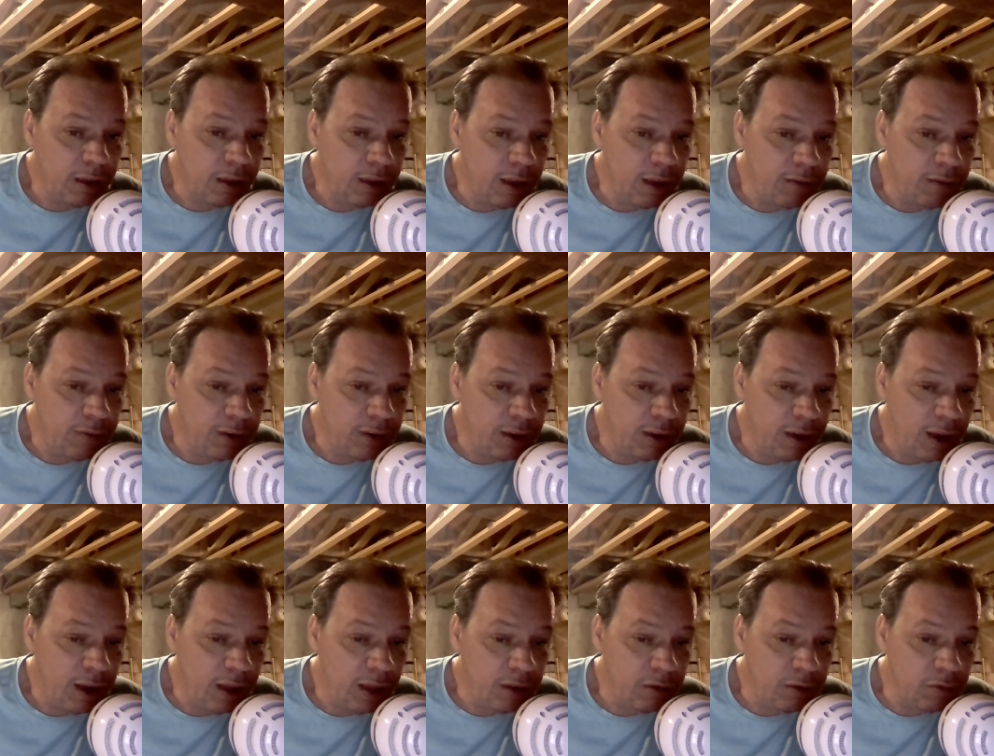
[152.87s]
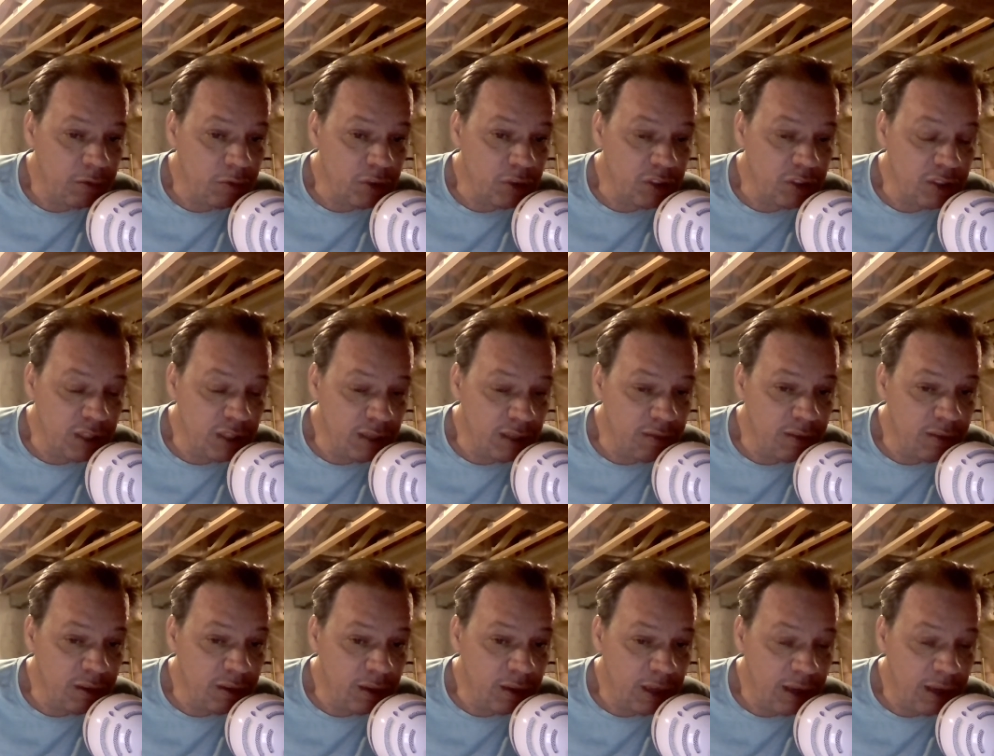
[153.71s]
have either
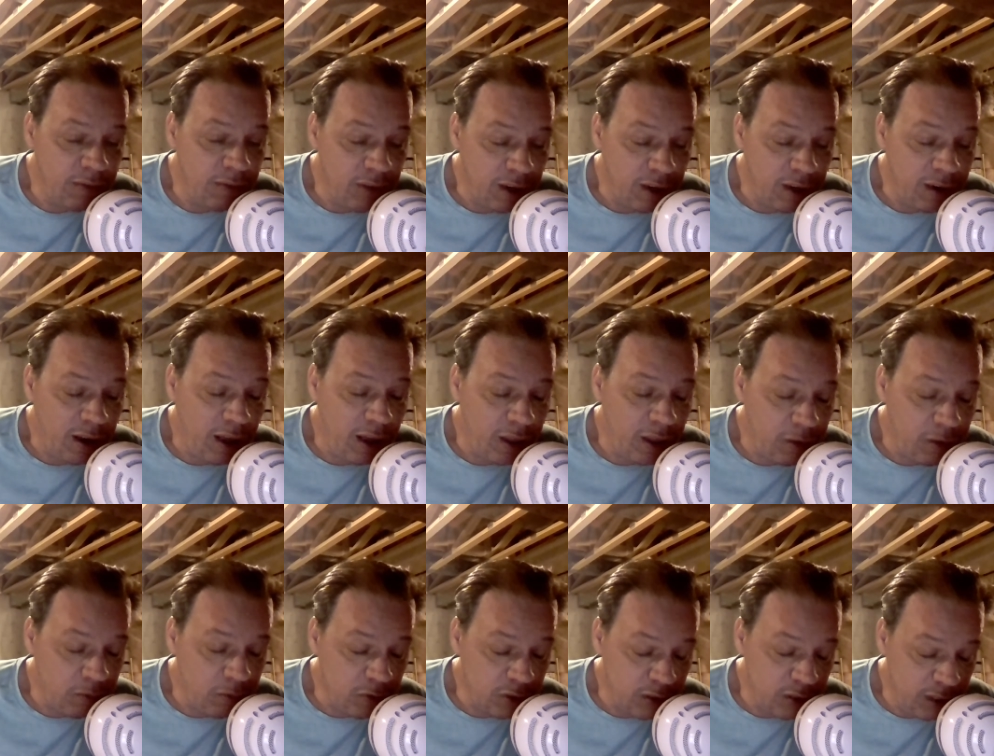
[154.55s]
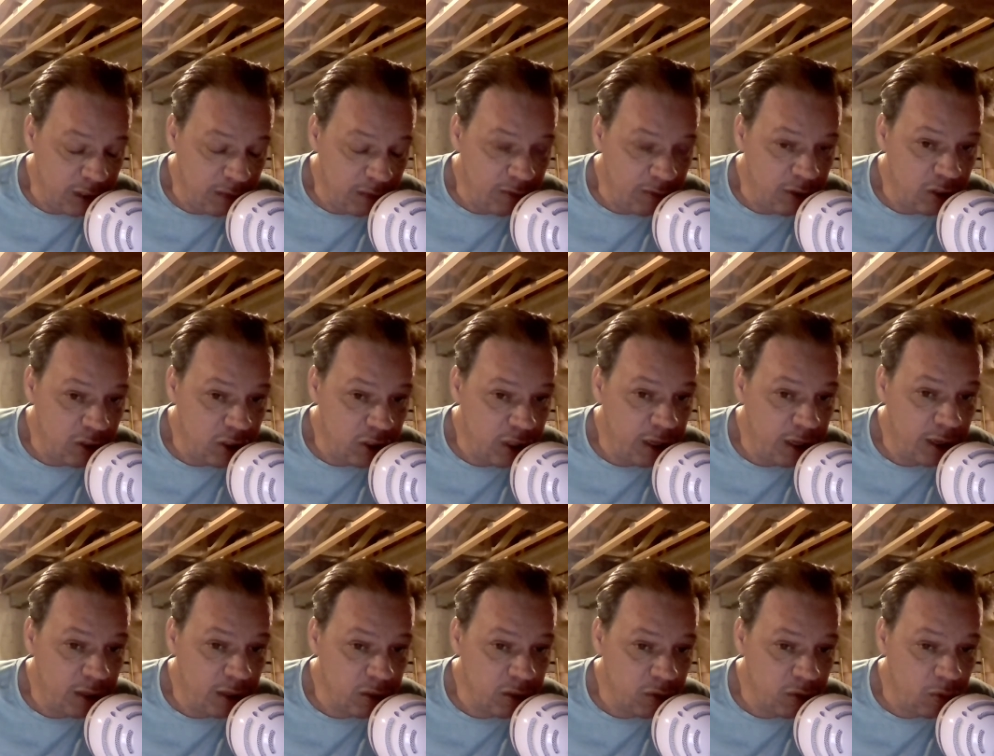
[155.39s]
received have not either received their
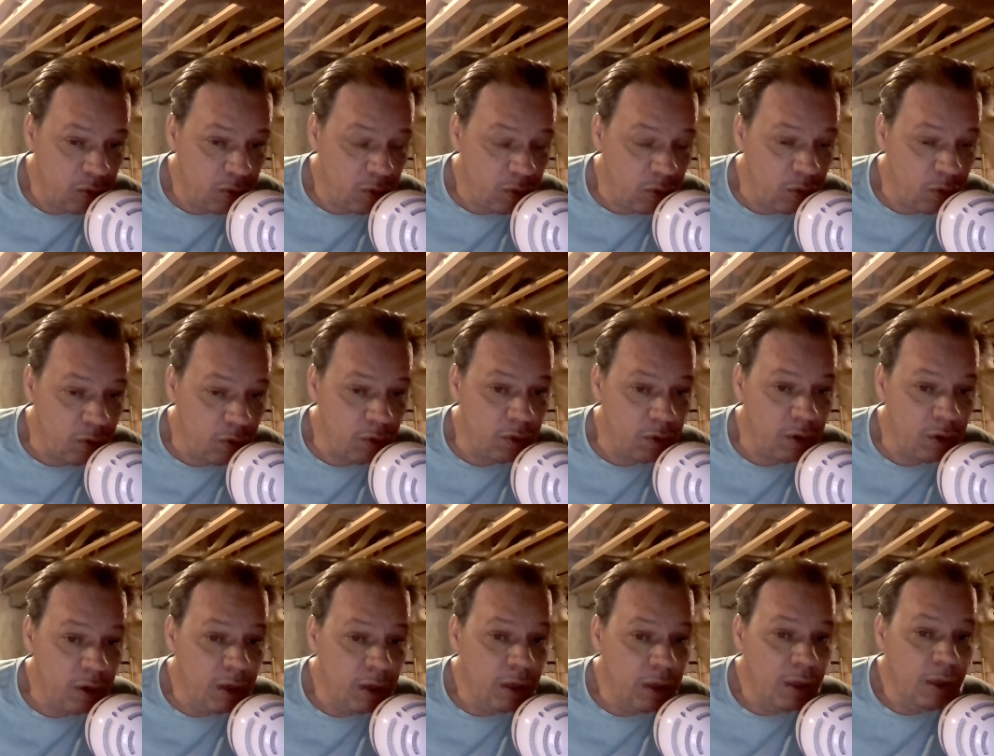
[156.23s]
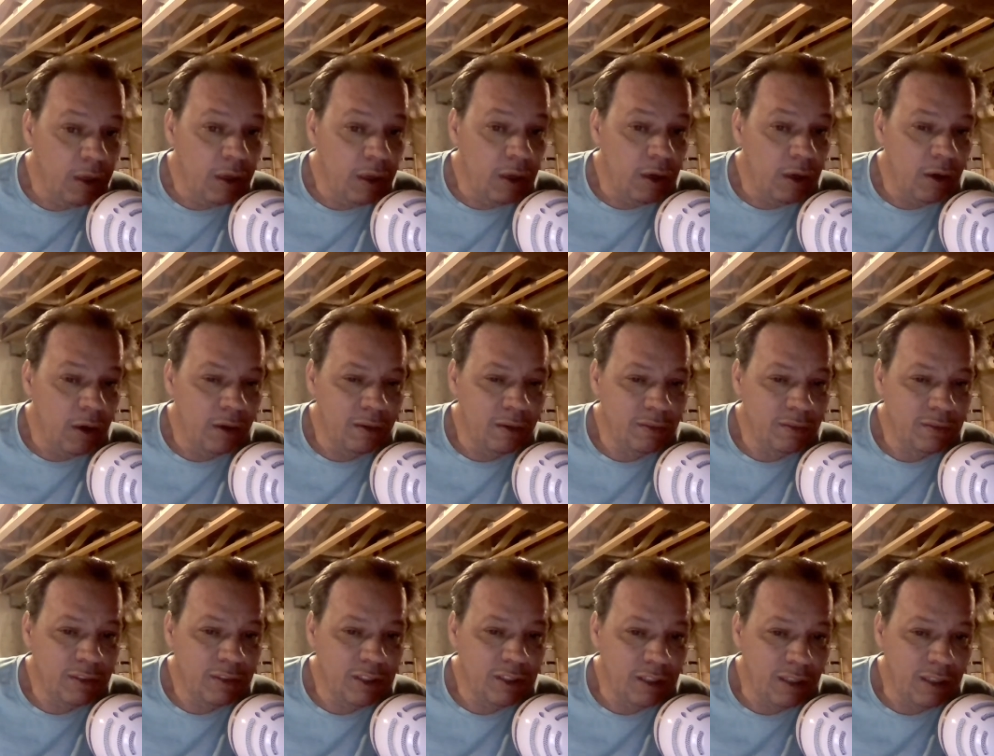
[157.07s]
checks or
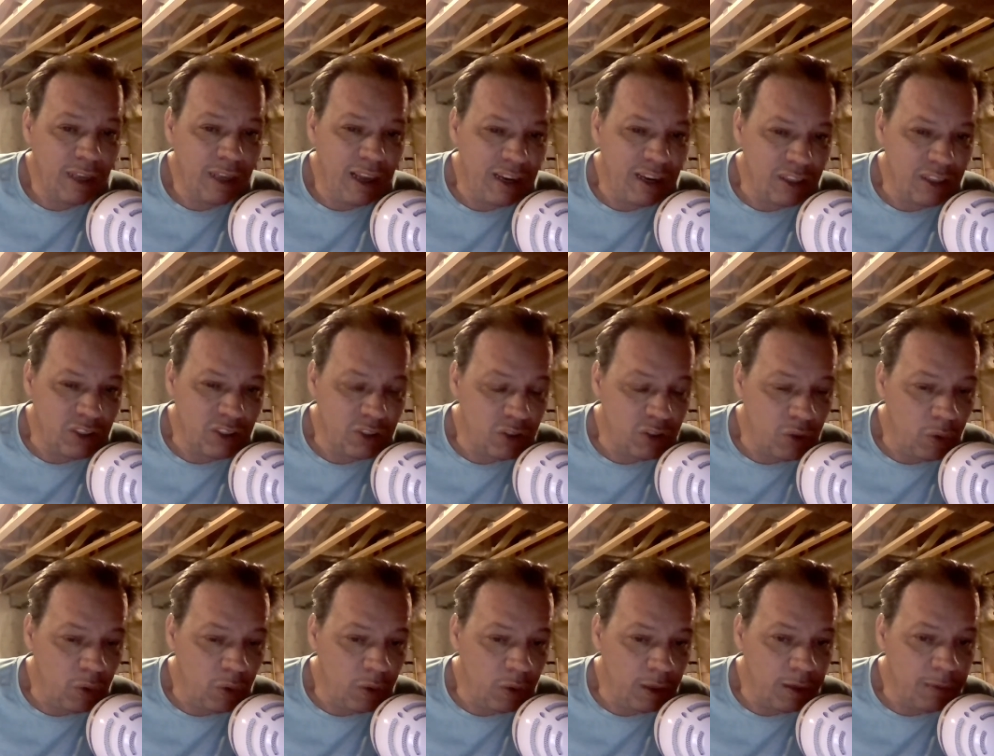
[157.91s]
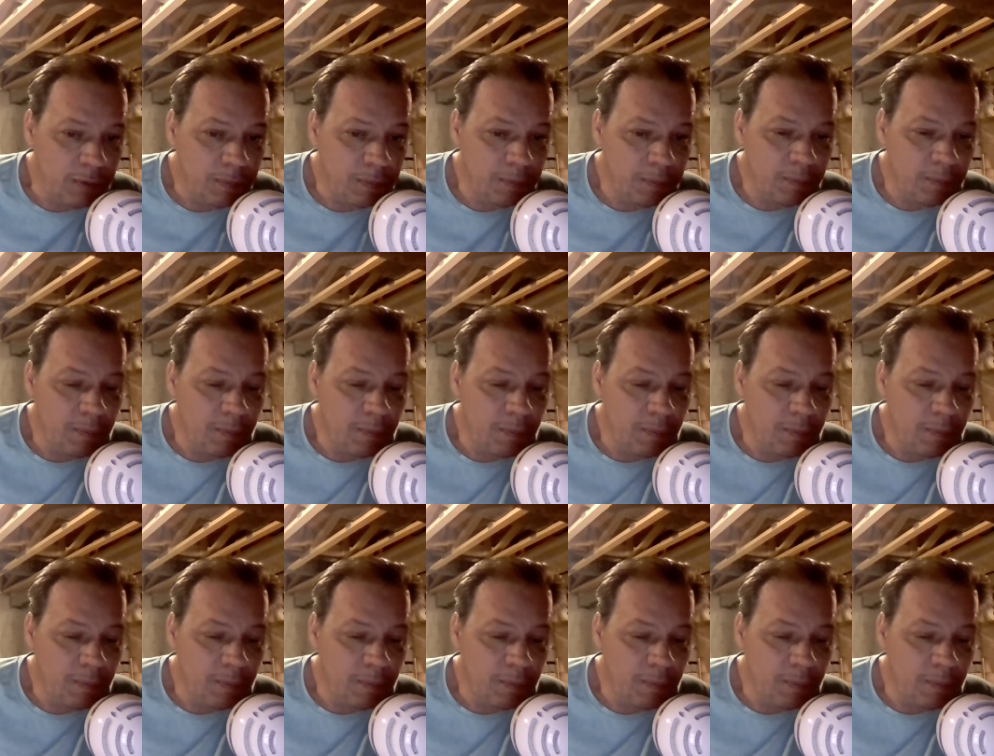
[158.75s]
had it stolen.